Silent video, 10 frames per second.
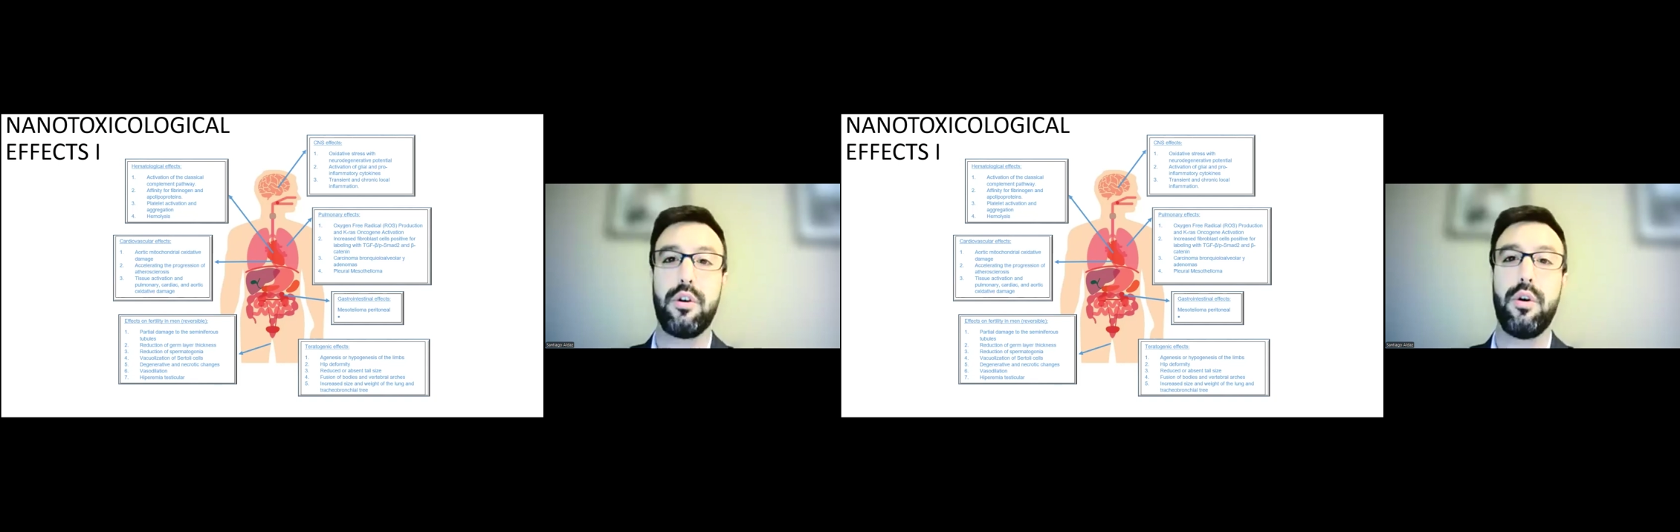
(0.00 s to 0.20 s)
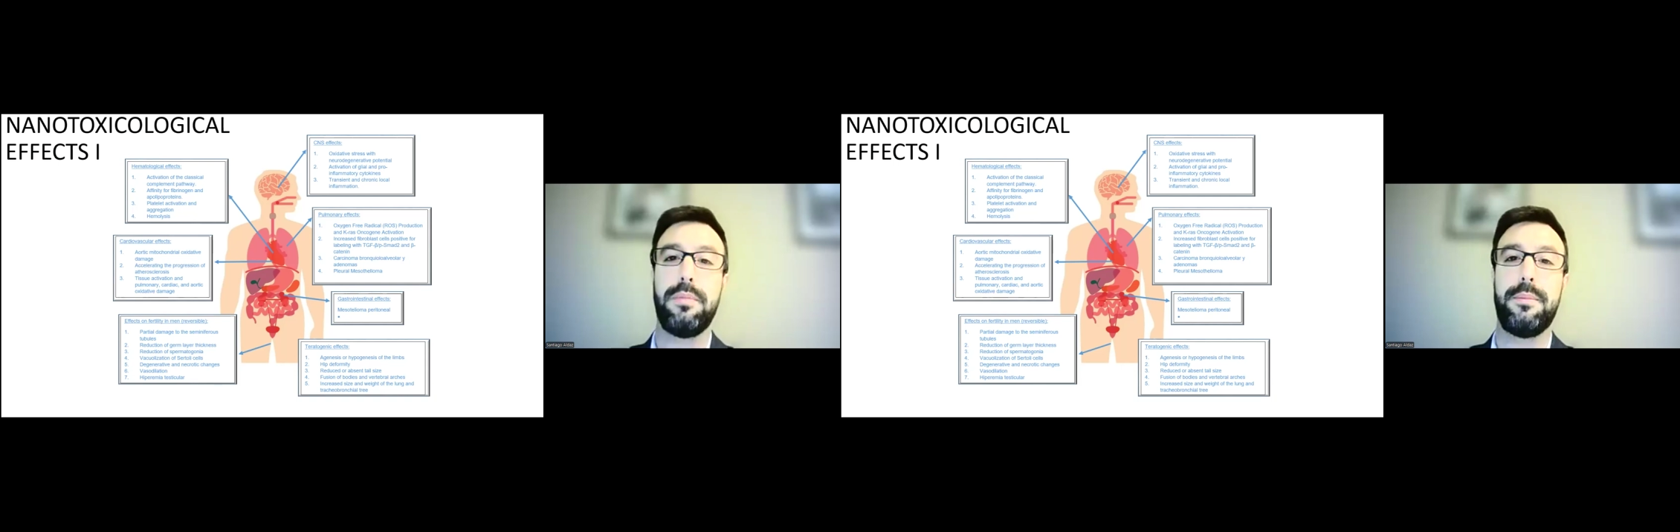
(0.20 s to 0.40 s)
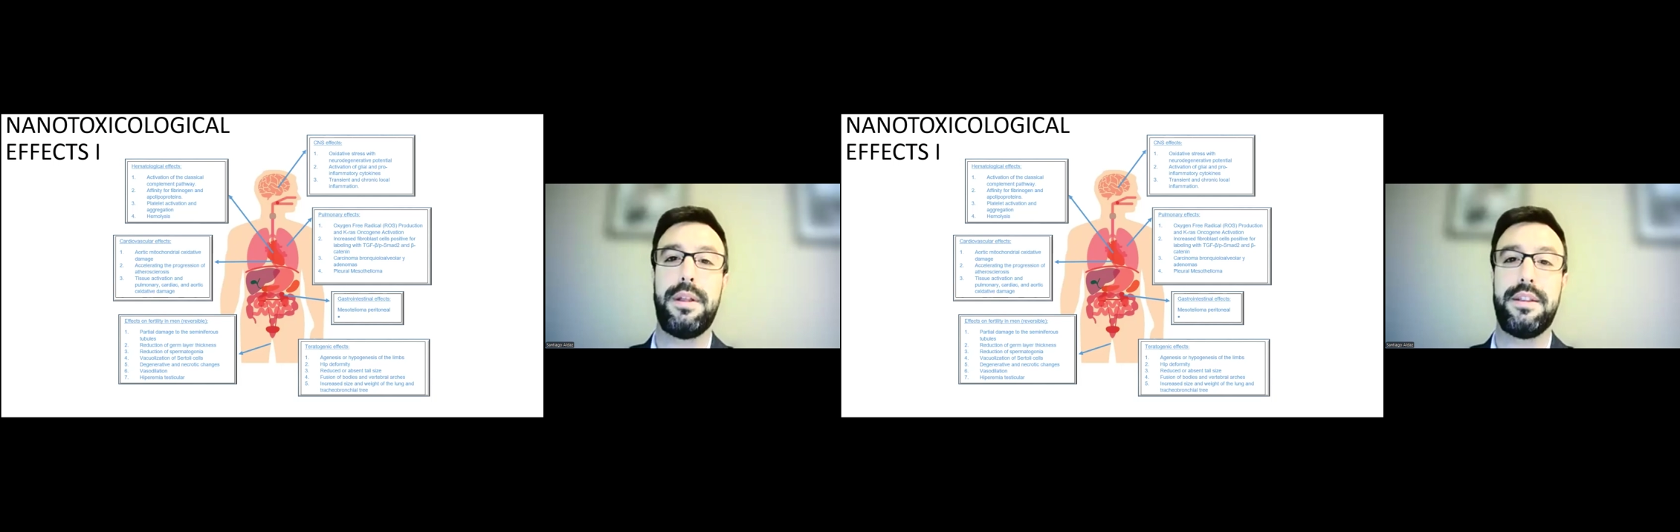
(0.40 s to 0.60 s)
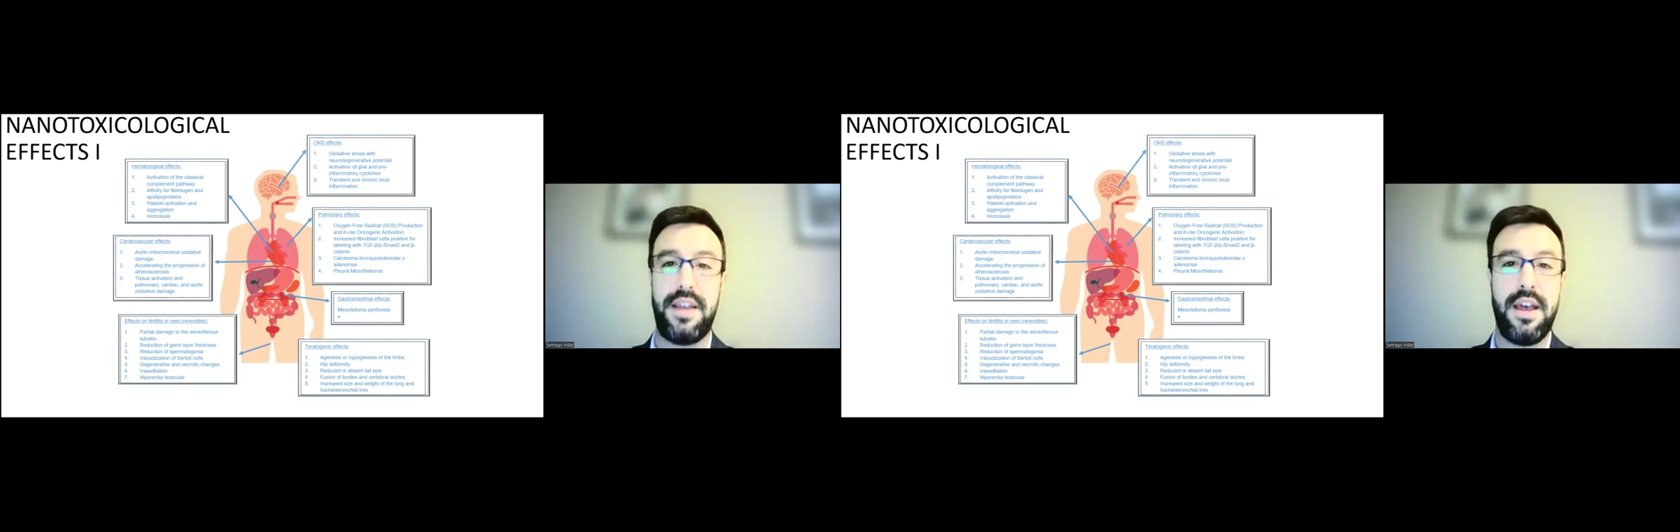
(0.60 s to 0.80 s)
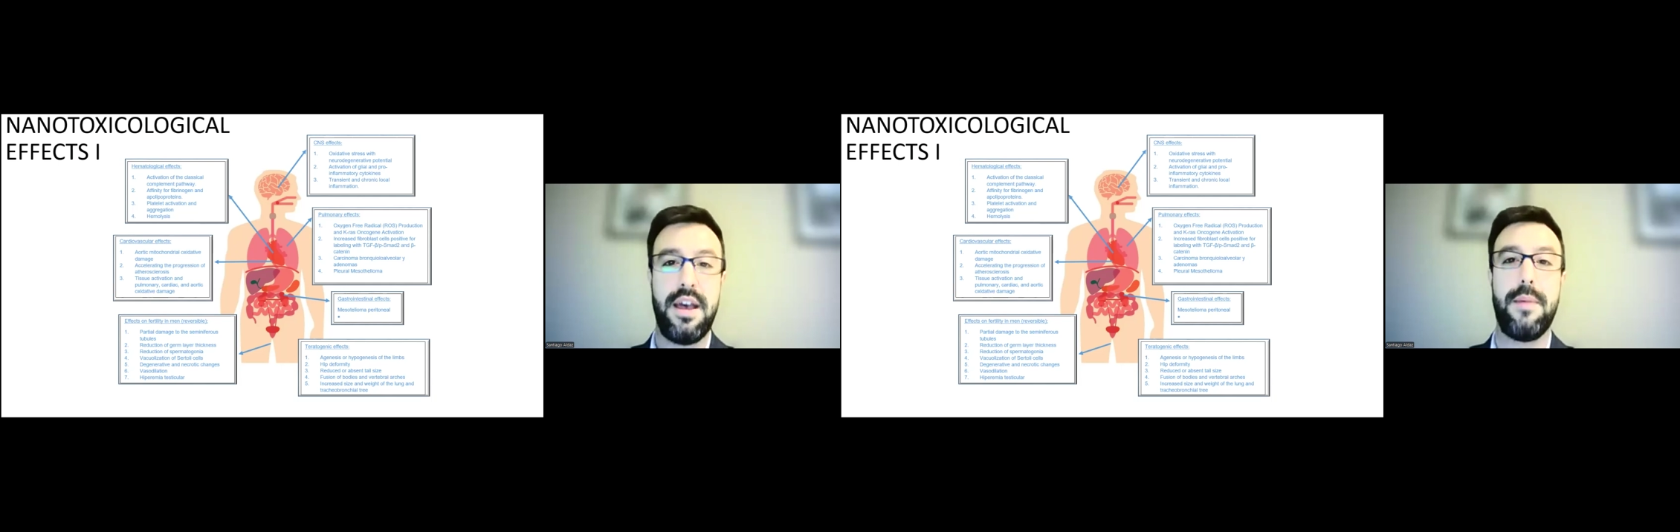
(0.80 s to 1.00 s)
complement
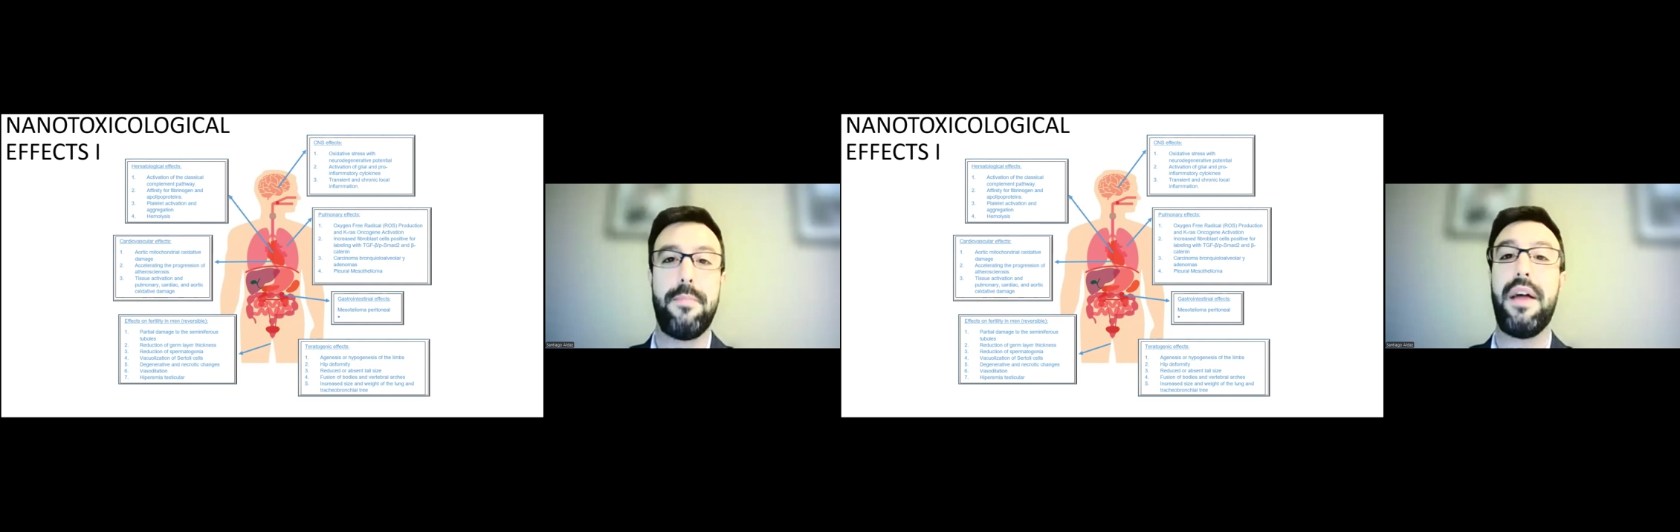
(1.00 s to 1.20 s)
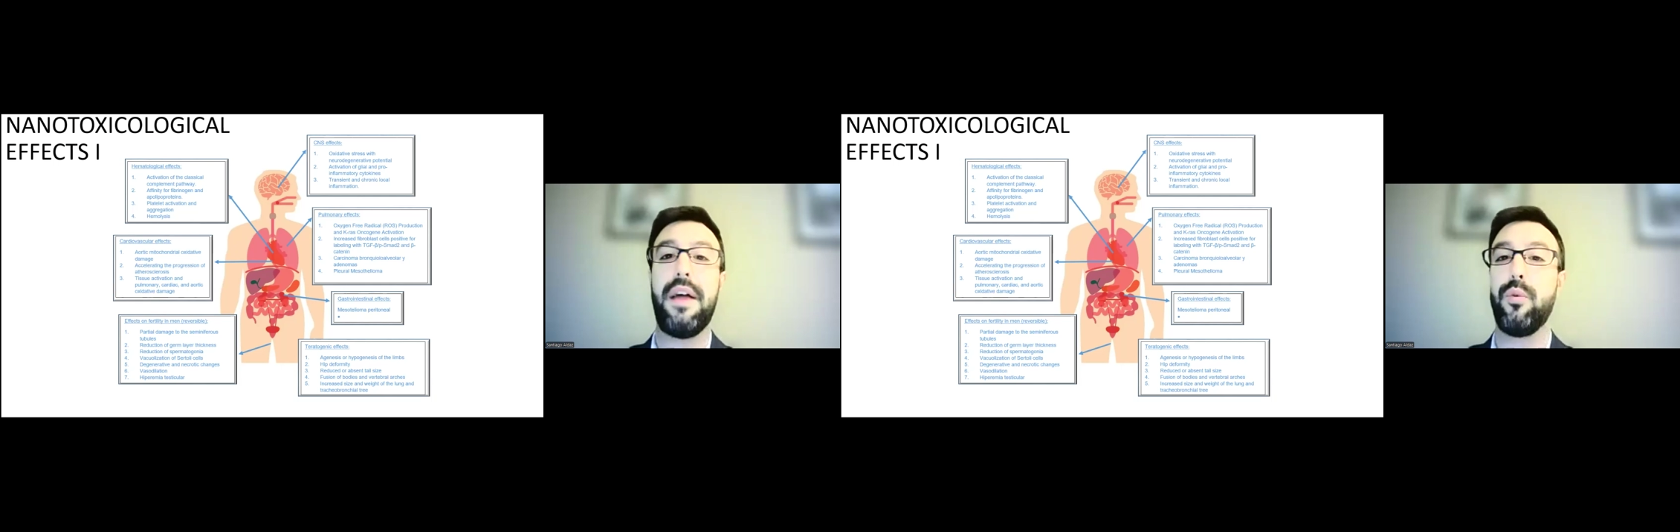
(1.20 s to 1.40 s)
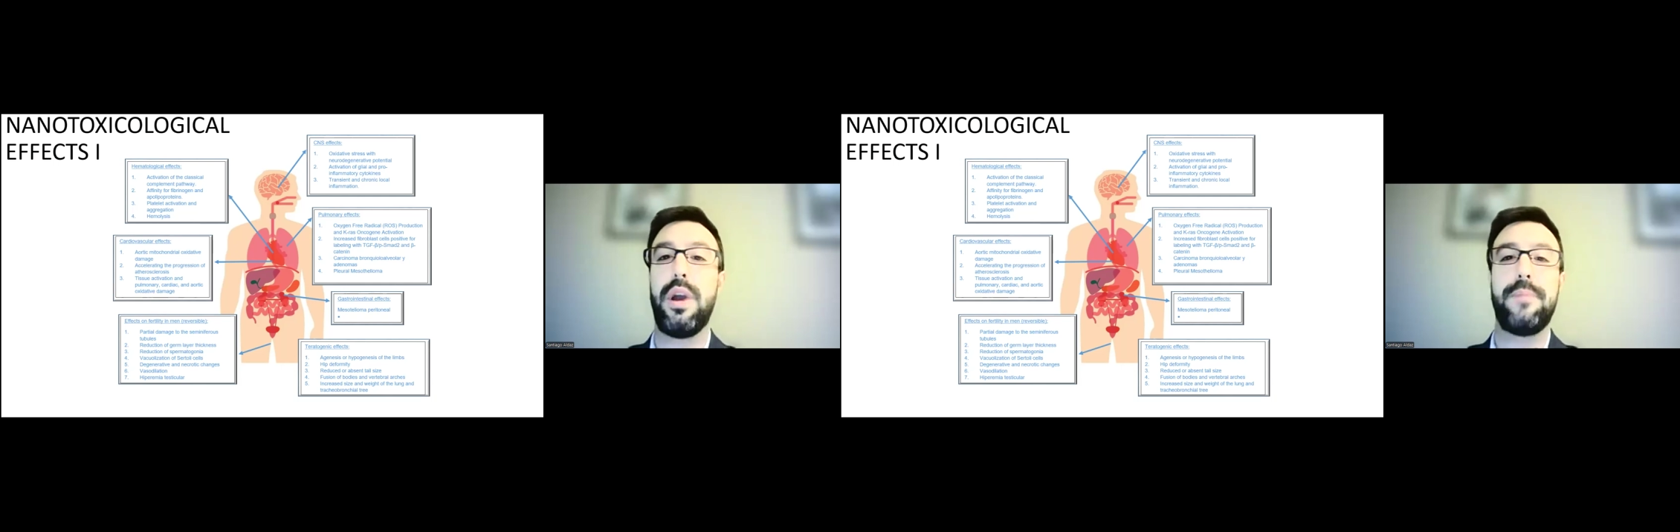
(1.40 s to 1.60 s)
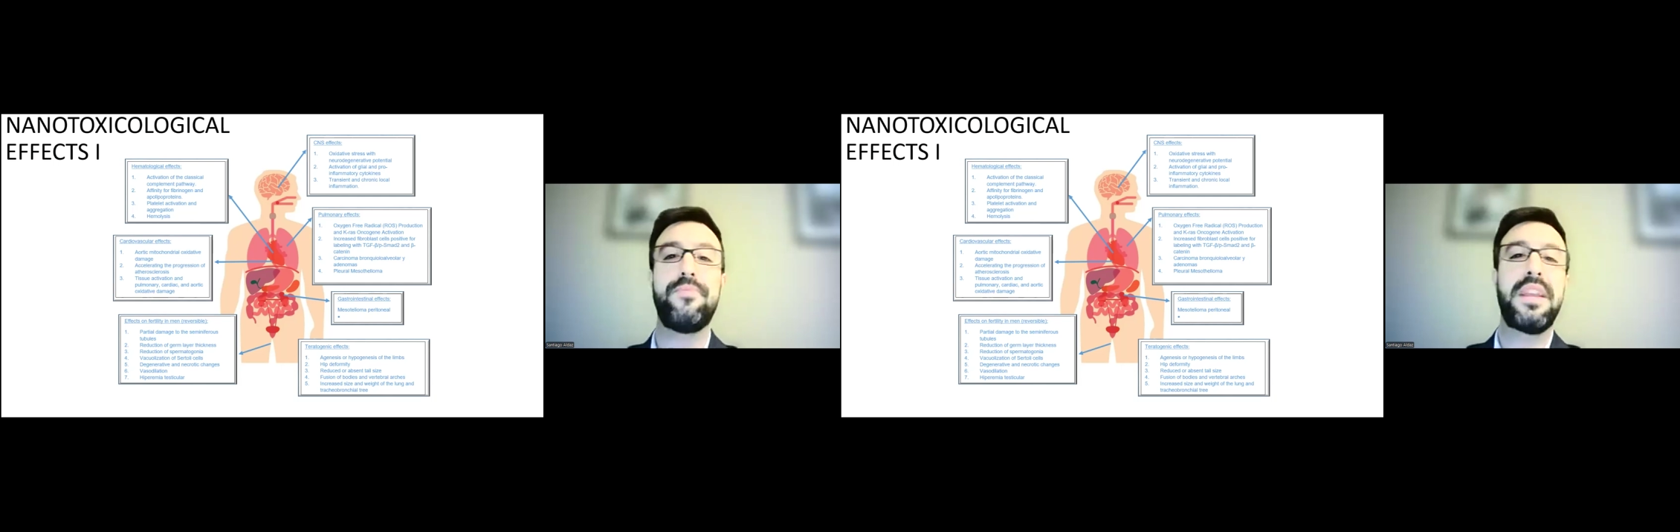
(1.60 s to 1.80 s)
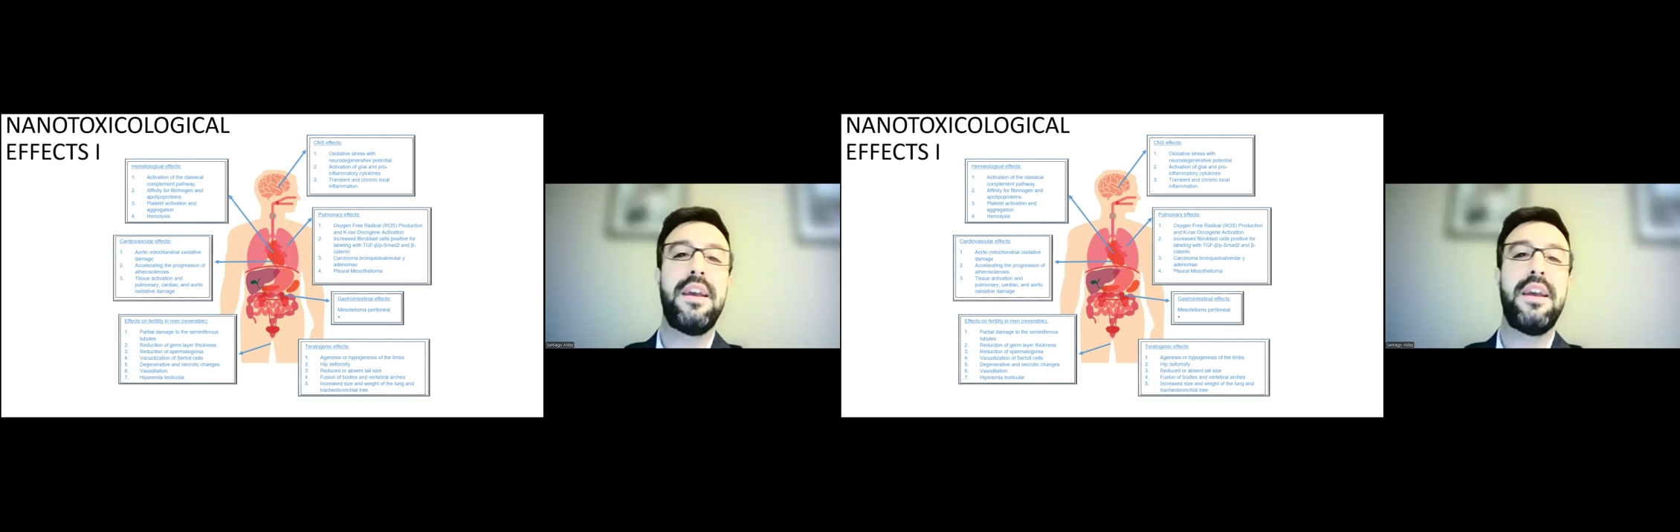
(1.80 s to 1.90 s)
pathway,